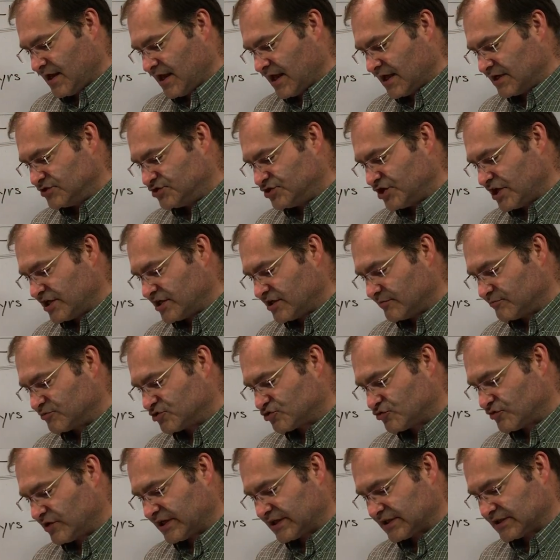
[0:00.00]
And Jacob
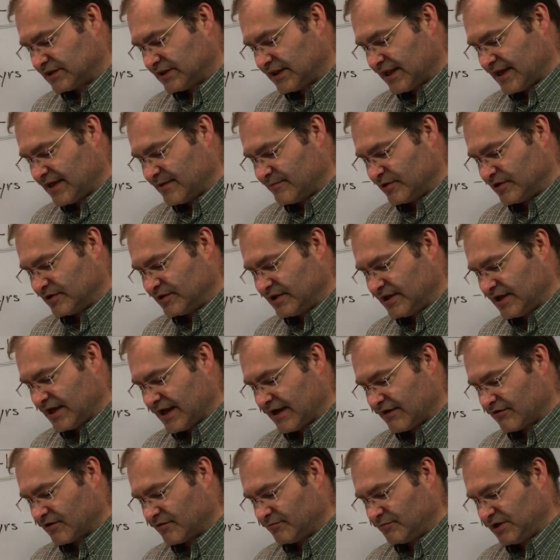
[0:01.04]
tricked Laban the
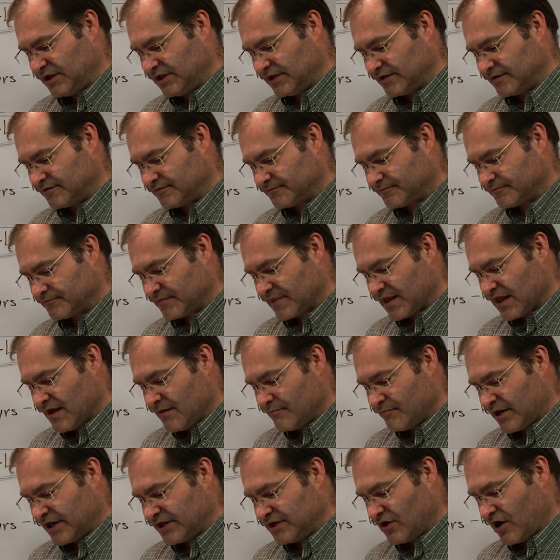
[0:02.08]
Aramean
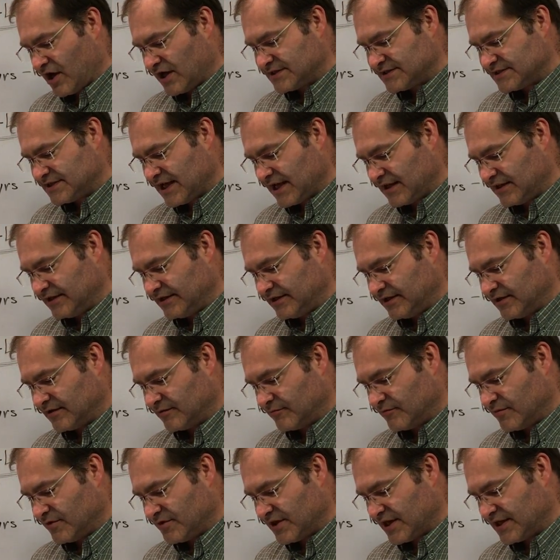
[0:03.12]
by not telling
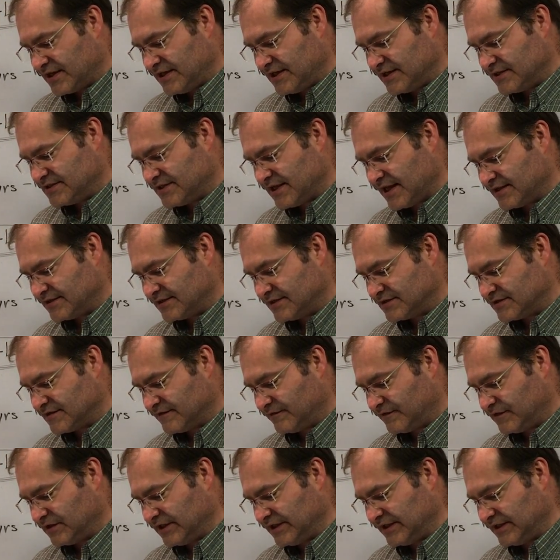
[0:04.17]
him that he intended to
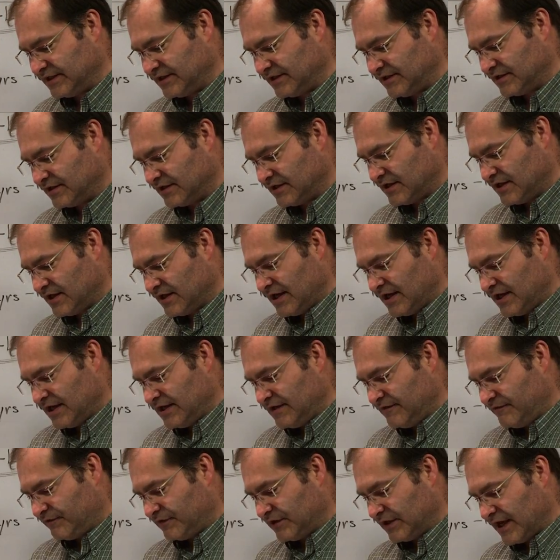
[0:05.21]
flee.
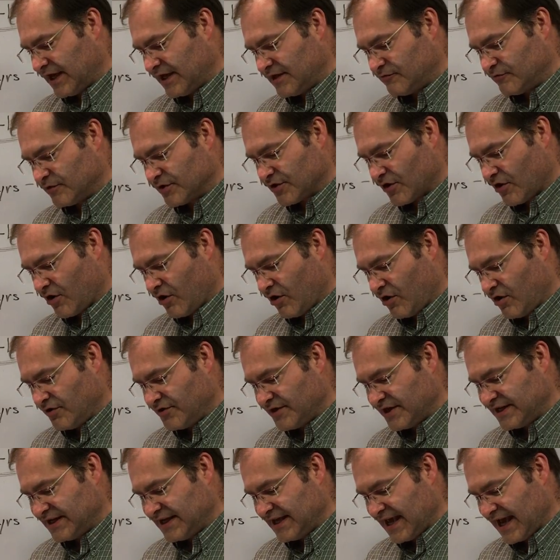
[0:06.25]
He fled with all
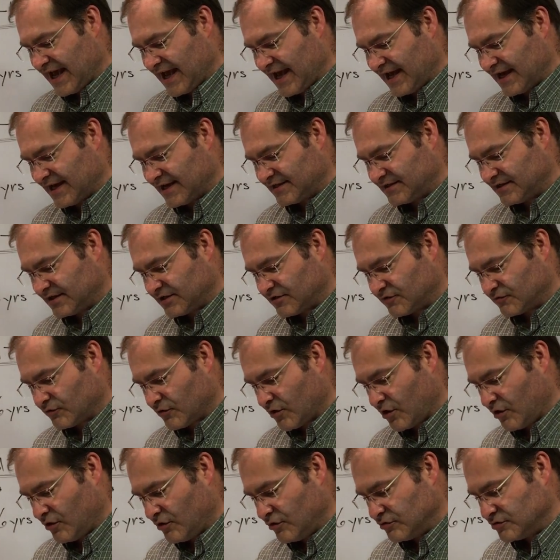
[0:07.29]
that he had, and
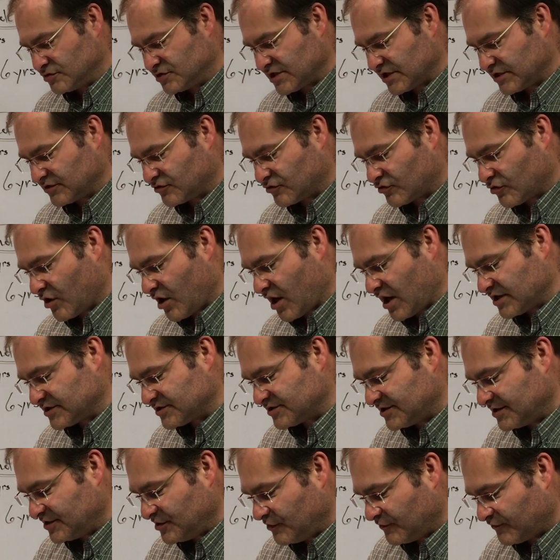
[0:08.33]
arose and
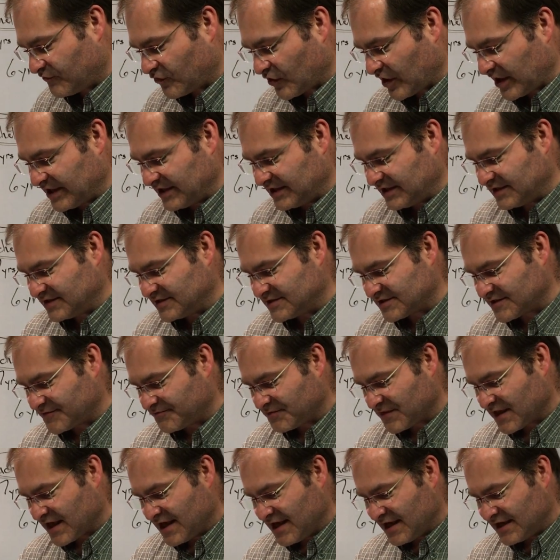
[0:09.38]
crossed the Euphrates,
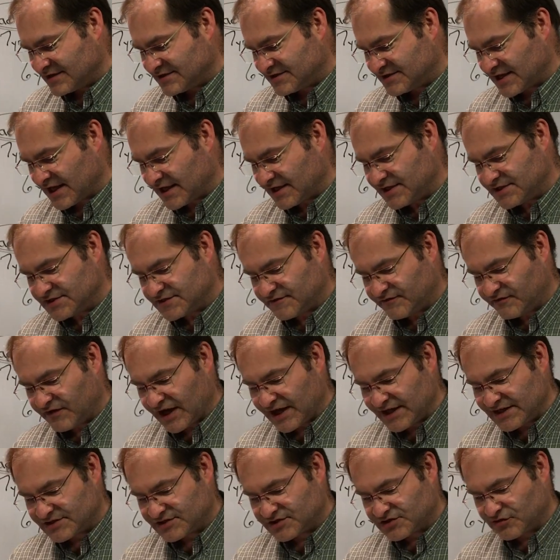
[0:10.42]
and set his
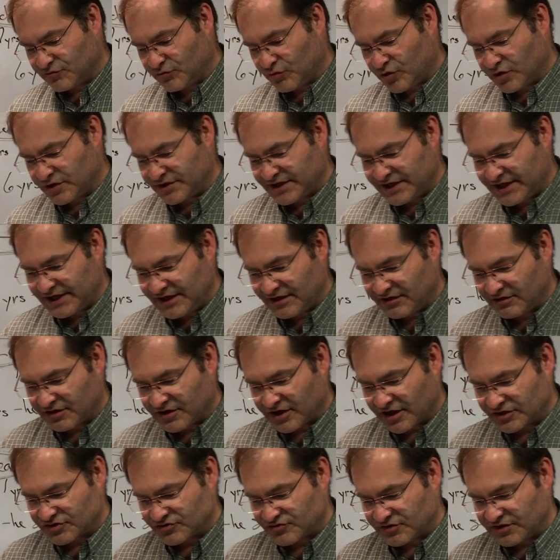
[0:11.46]
face toward the hill
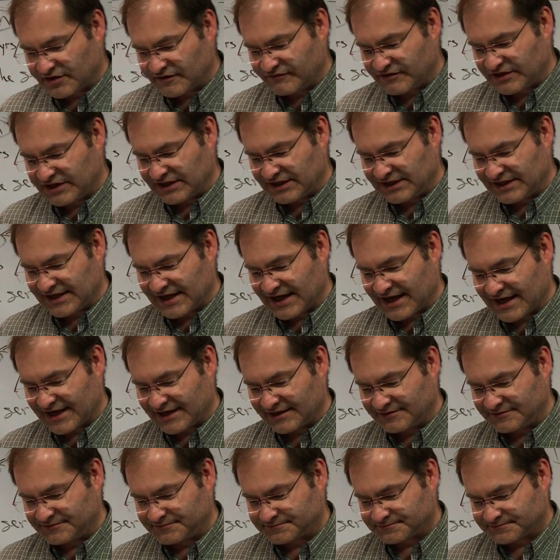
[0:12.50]
country of
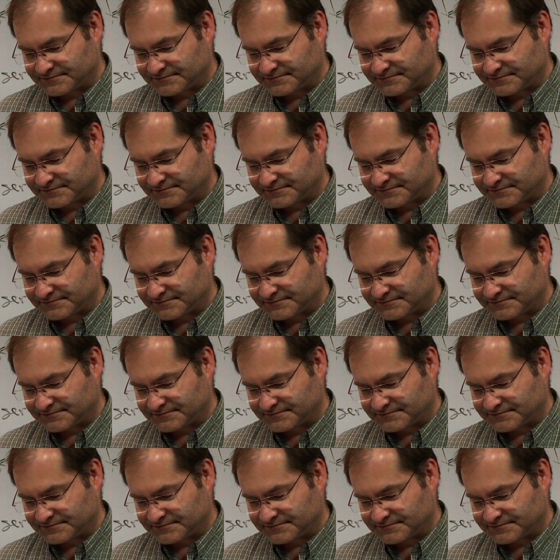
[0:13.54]
Gilead.